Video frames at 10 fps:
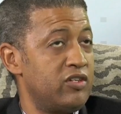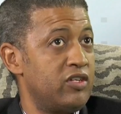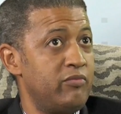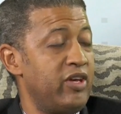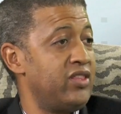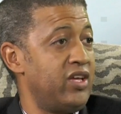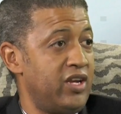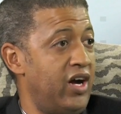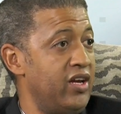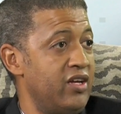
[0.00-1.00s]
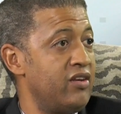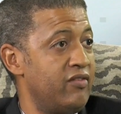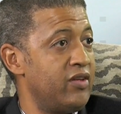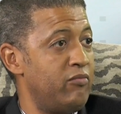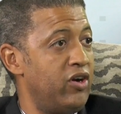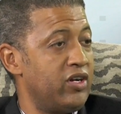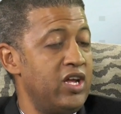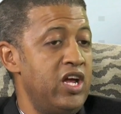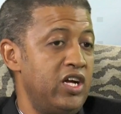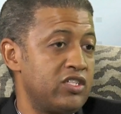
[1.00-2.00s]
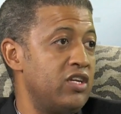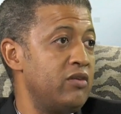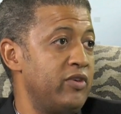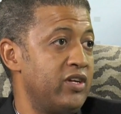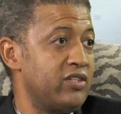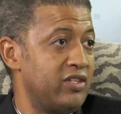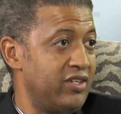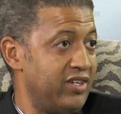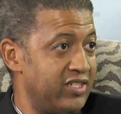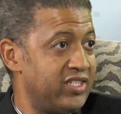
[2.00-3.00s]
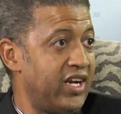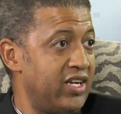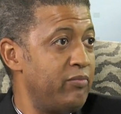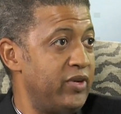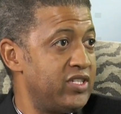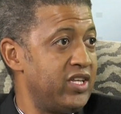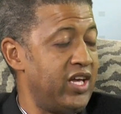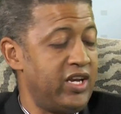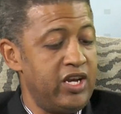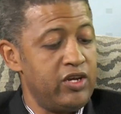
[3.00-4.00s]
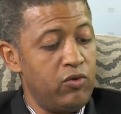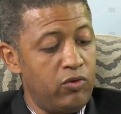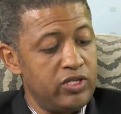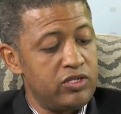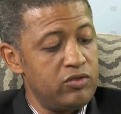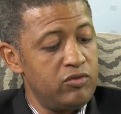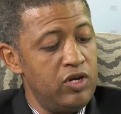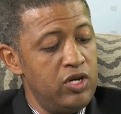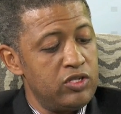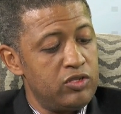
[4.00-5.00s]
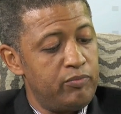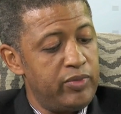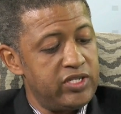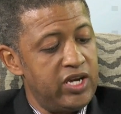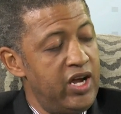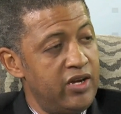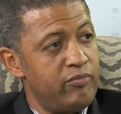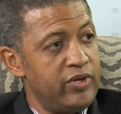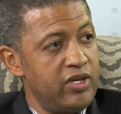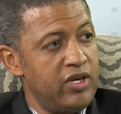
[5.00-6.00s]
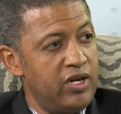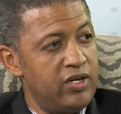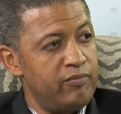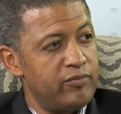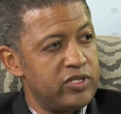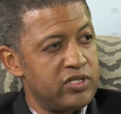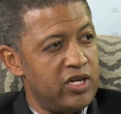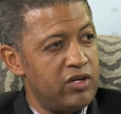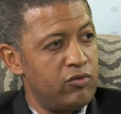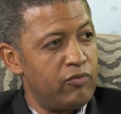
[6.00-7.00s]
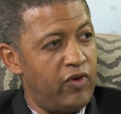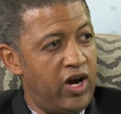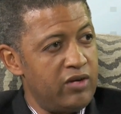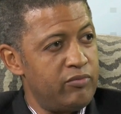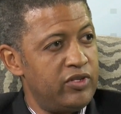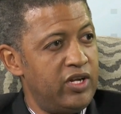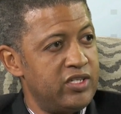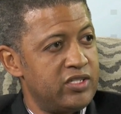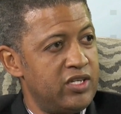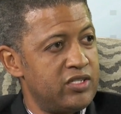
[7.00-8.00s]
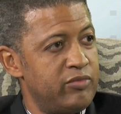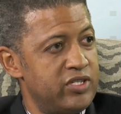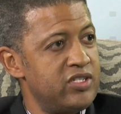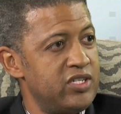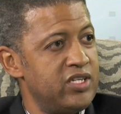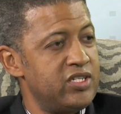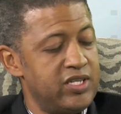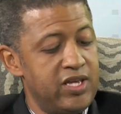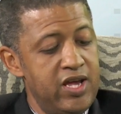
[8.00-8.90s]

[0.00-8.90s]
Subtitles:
going to be at that high end of that market. It's going to be exactly pitched at that. And in order to pitch and be viable as a business entity,